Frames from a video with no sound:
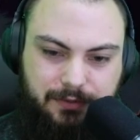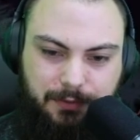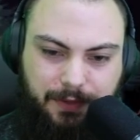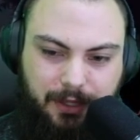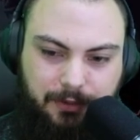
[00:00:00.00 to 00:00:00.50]

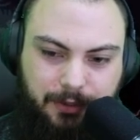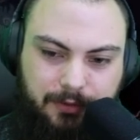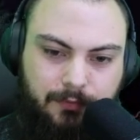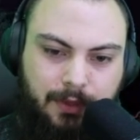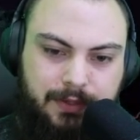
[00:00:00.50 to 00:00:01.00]
valuable.
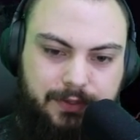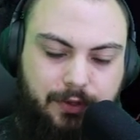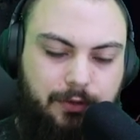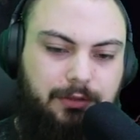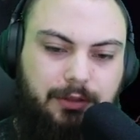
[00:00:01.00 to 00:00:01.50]
There'll
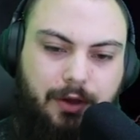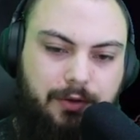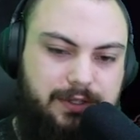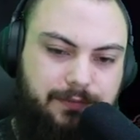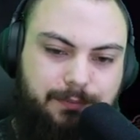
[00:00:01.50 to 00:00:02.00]
be
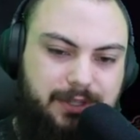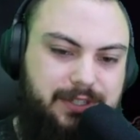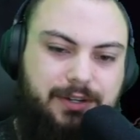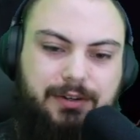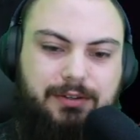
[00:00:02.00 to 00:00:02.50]
loads of
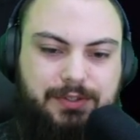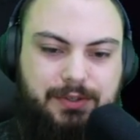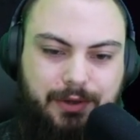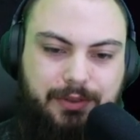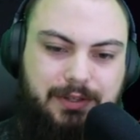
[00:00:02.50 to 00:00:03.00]
materials
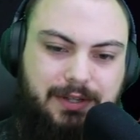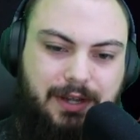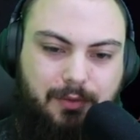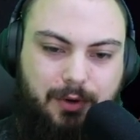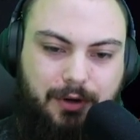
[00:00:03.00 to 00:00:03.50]
throughout the
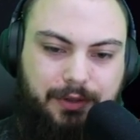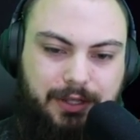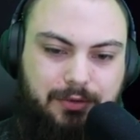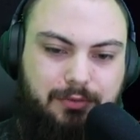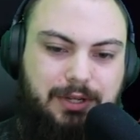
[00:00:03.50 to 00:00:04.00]
entire world that
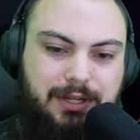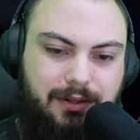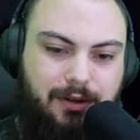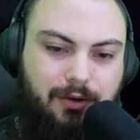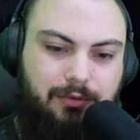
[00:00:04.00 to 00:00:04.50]
you need to
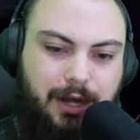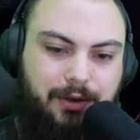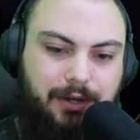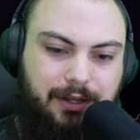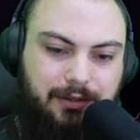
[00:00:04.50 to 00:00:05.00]
go
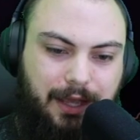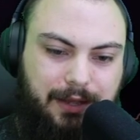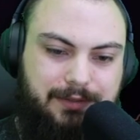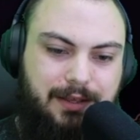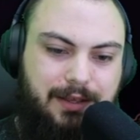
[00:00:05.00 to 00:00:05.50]
around and
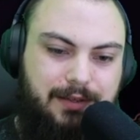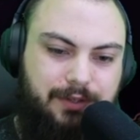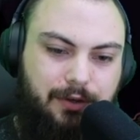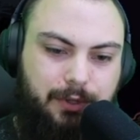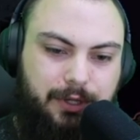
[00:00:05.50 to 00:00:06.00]
collect.
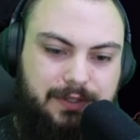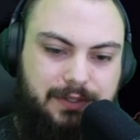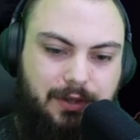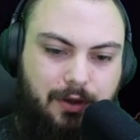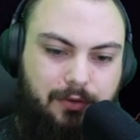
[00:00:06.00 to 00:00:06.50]
So we'll get
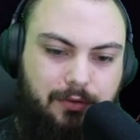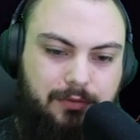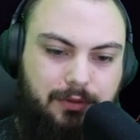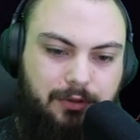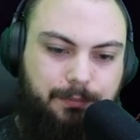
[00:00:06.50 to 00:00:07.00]
stone,
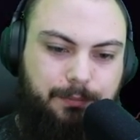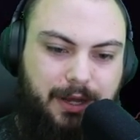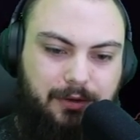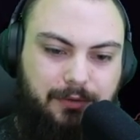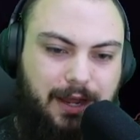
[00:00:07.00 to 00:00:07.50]
little
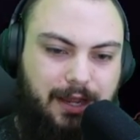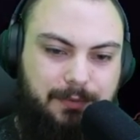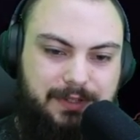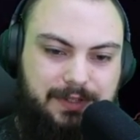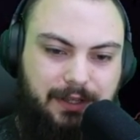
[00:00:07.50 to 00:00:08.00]
metal
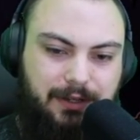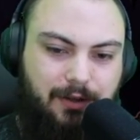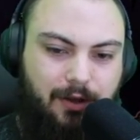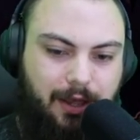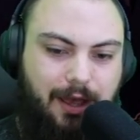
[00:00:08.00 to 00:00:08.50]
fragments, and
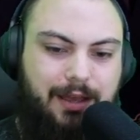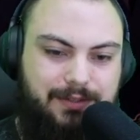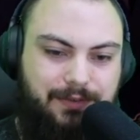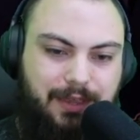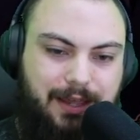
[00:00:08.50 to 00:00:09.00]
all kinds
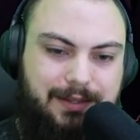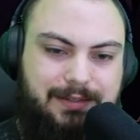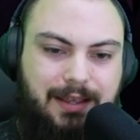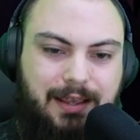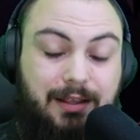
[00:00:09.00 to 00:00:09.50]
of things
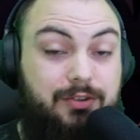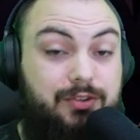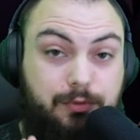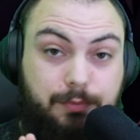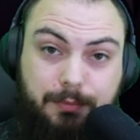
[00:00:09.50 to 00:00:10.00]
that are
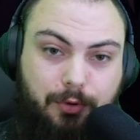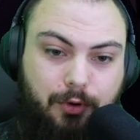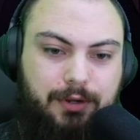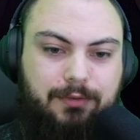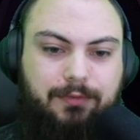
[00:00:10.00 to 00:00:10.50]
super
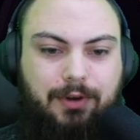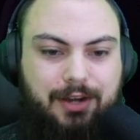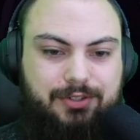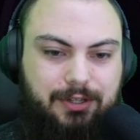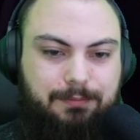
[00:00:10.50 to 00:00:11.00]
important for
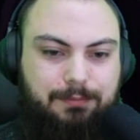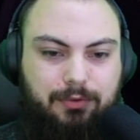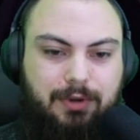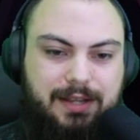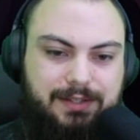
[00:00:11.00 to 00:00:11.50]
actually
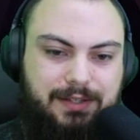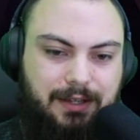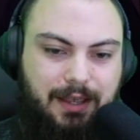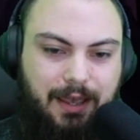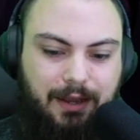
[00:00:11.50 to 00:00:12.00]
progressing.
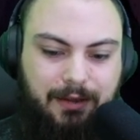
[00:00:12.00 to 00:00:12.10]
And